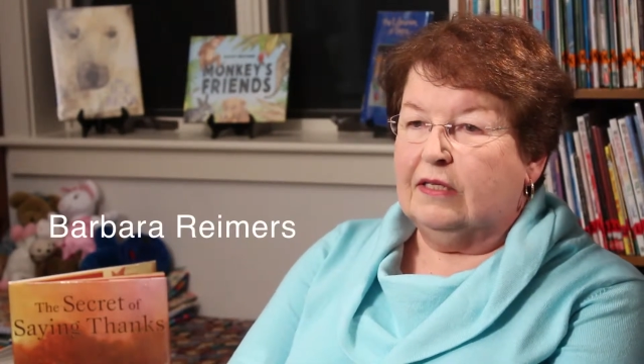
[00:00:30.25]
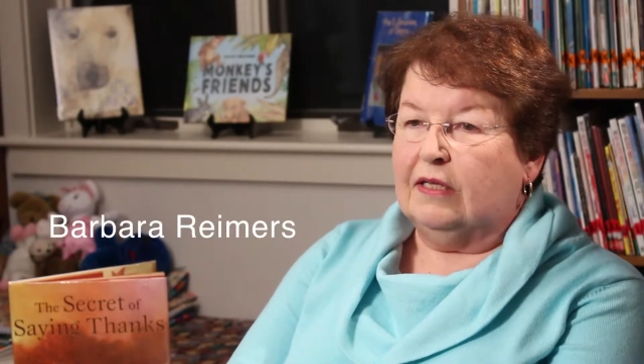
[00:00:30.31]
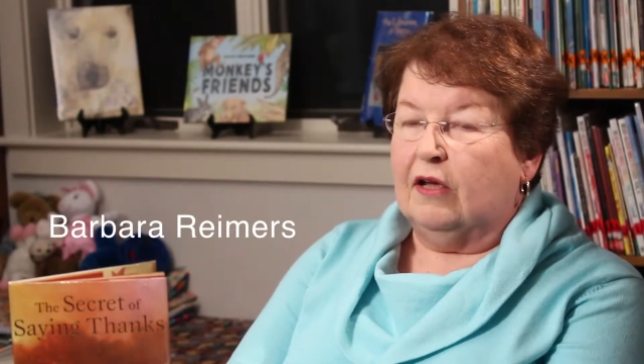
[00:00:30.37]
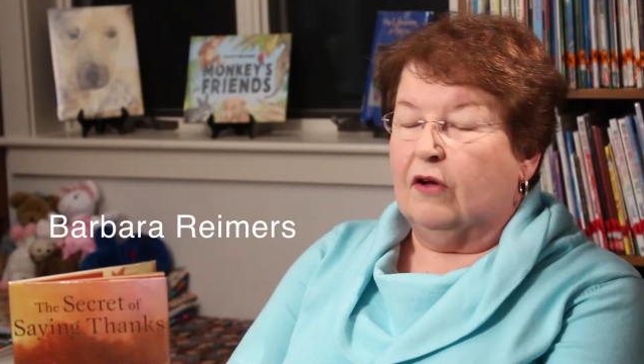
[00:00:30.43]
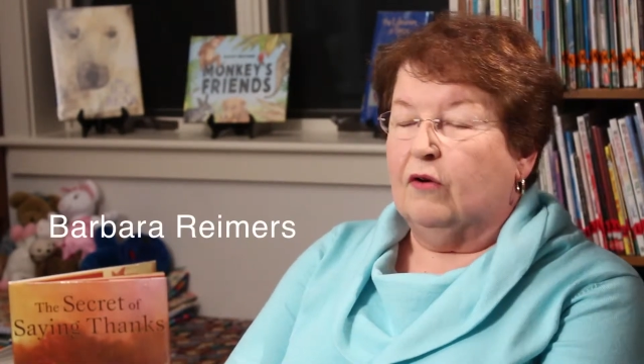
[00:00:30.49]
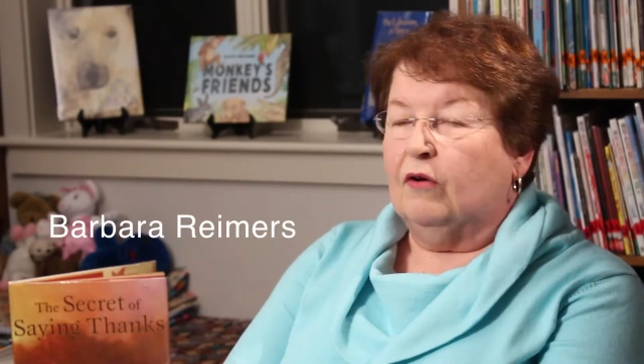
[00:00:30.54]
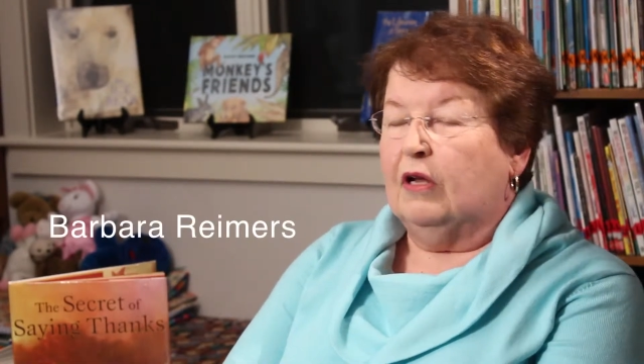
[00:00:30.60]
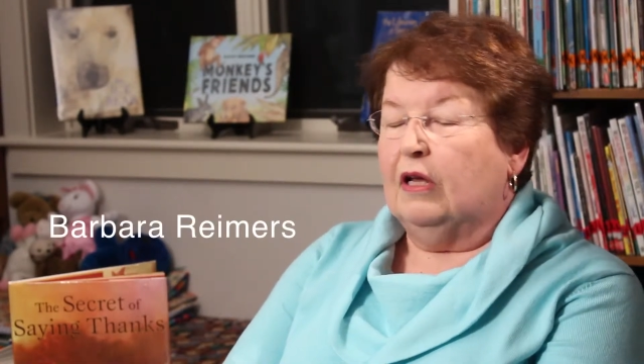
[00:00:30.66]

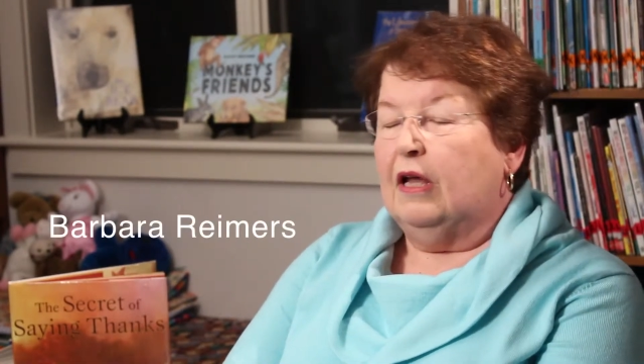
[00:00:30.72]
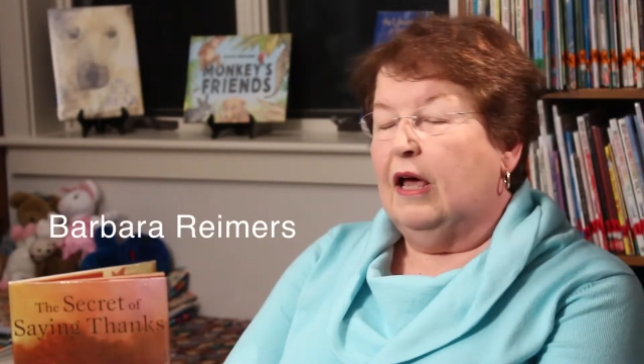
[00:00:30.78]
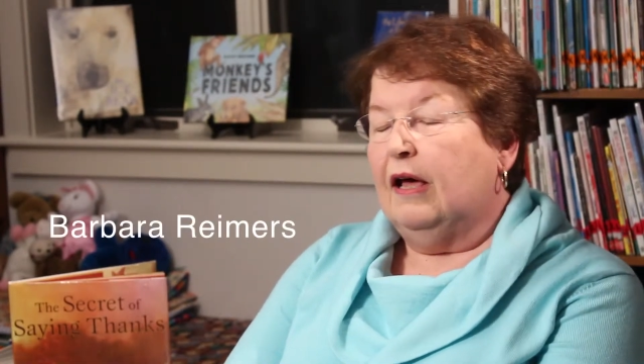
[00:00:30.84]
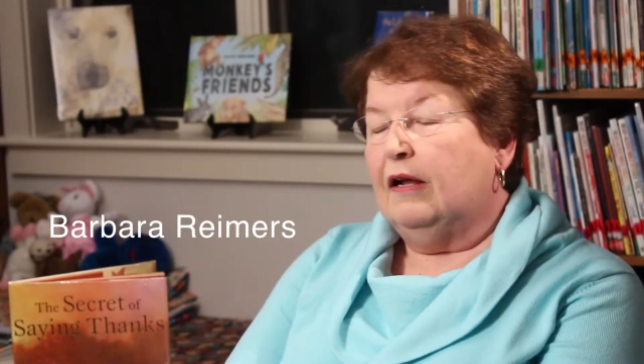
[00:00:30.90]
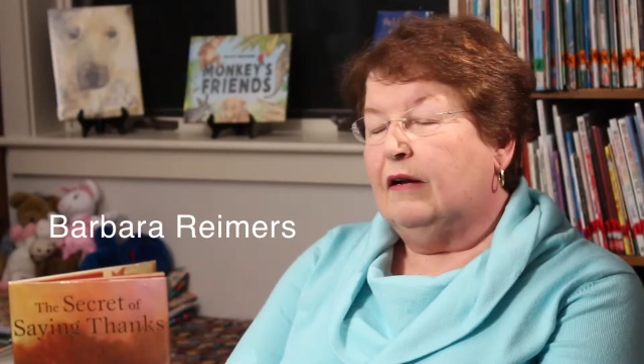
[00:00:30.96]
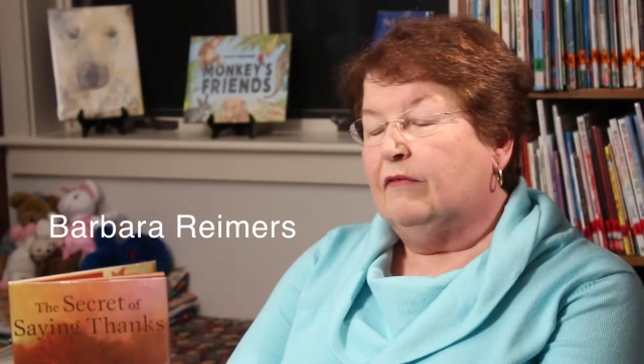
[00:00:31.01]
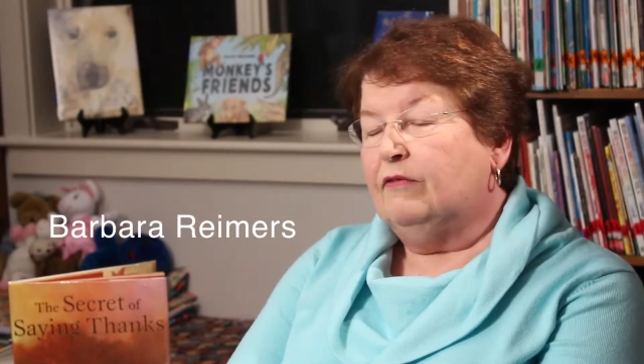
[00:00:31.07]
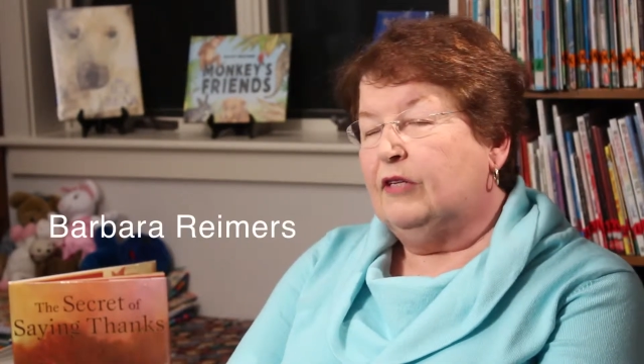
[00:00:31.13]
so a
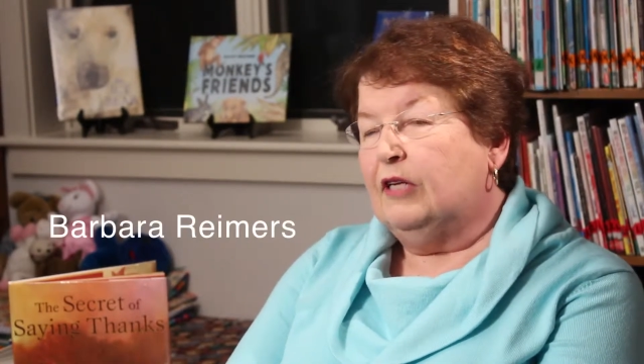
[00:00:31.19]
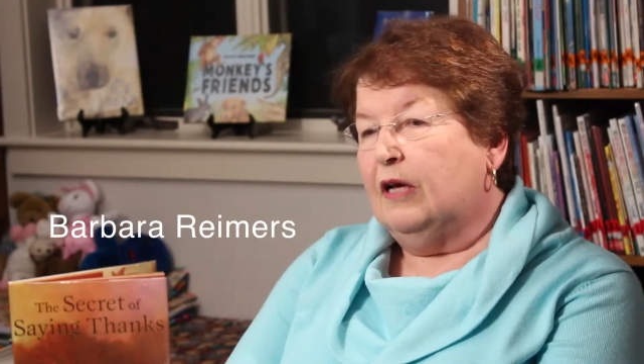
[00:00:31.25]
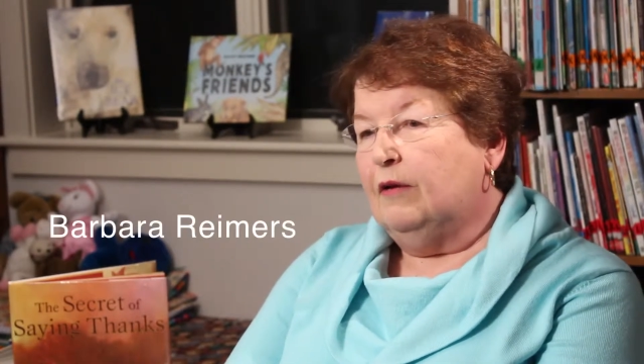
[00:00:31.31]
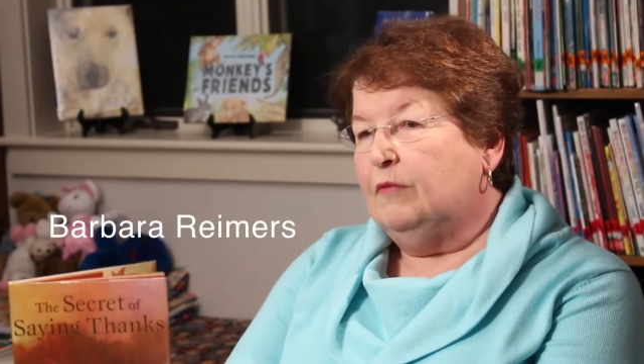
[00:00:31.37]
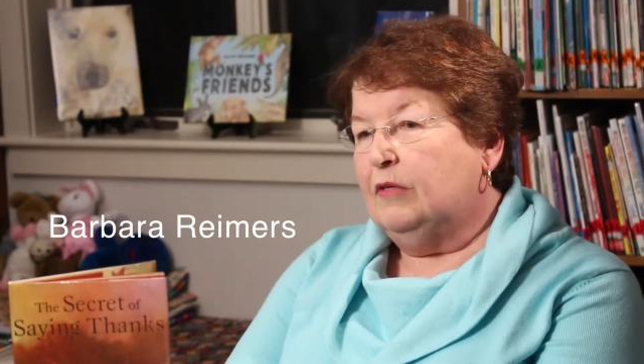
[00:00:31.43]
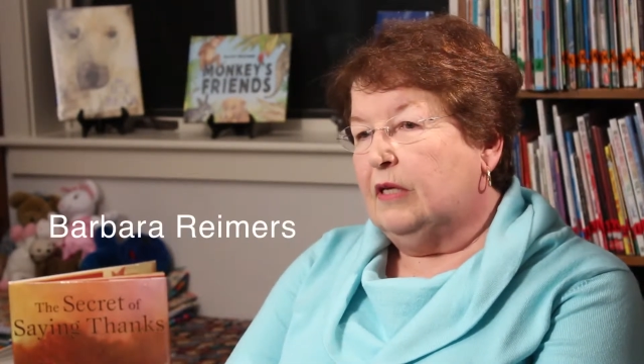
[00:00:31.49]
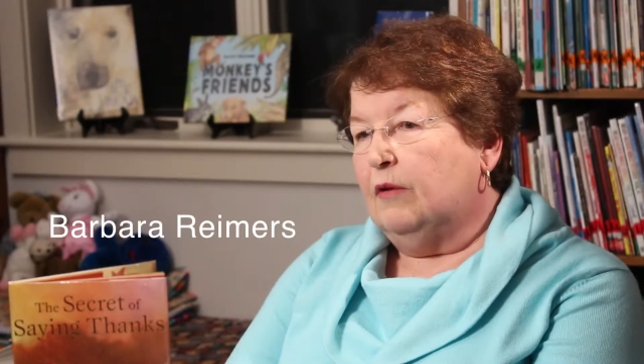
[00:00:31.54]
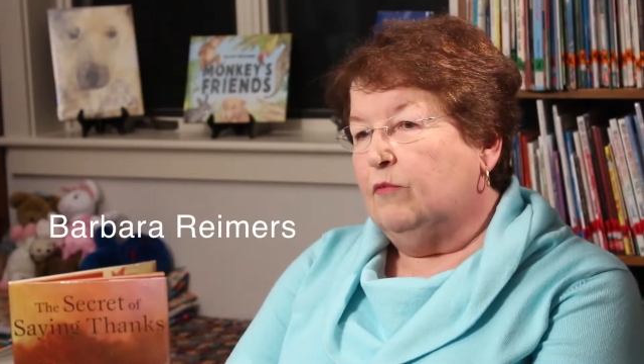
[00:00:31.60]
lot of
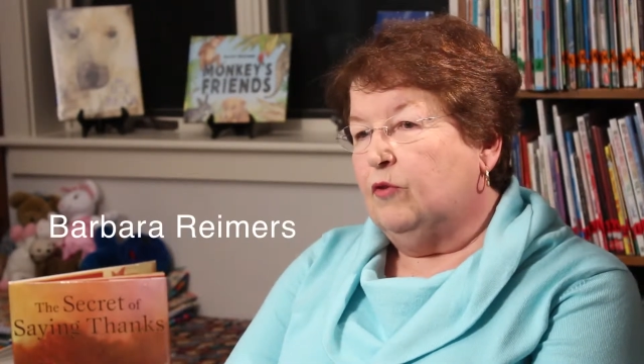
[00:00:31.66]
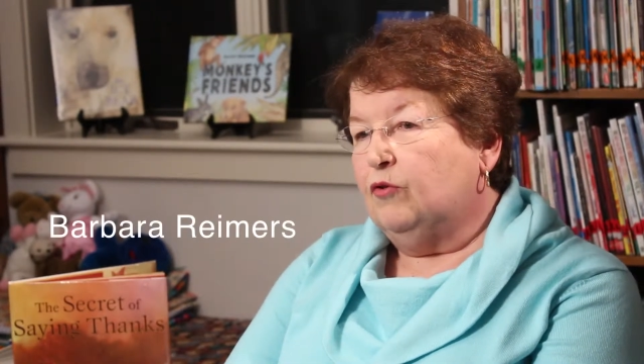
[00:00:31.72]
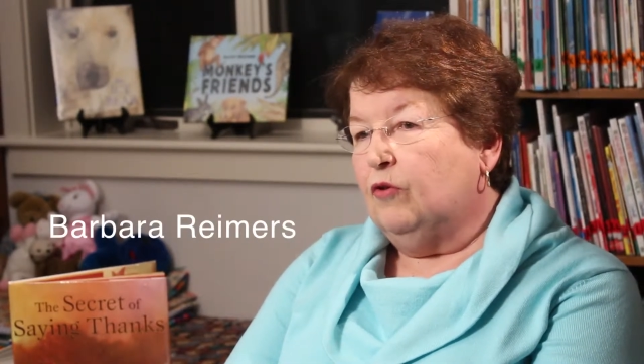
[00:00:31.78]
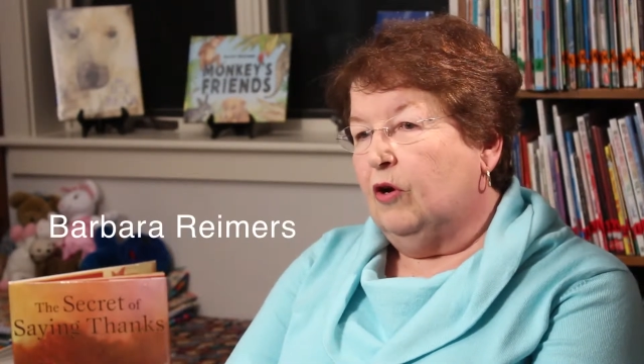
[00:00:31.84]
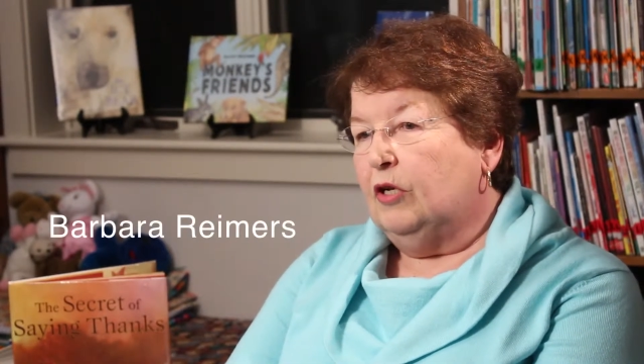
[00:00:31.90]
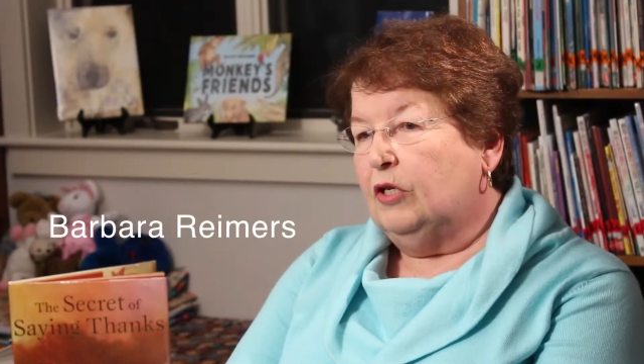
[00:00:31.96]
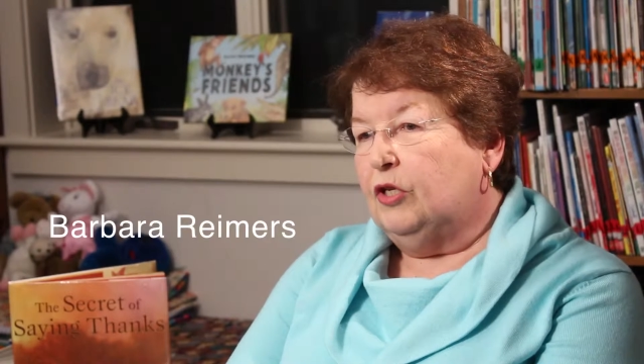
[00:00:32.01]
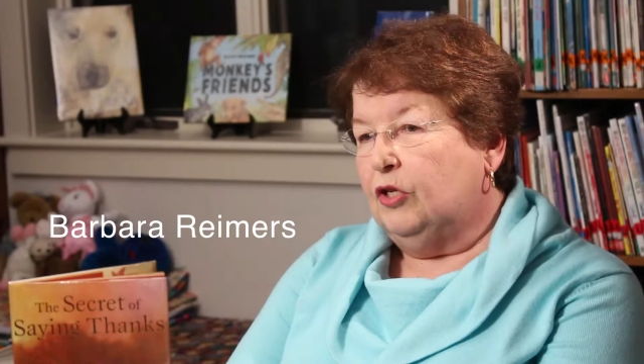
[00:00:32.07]
times I'm
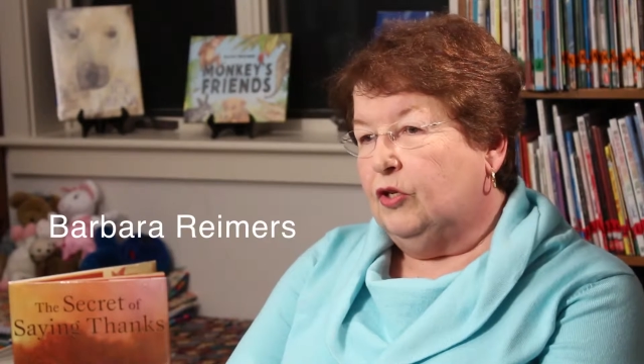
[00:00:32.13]
drawn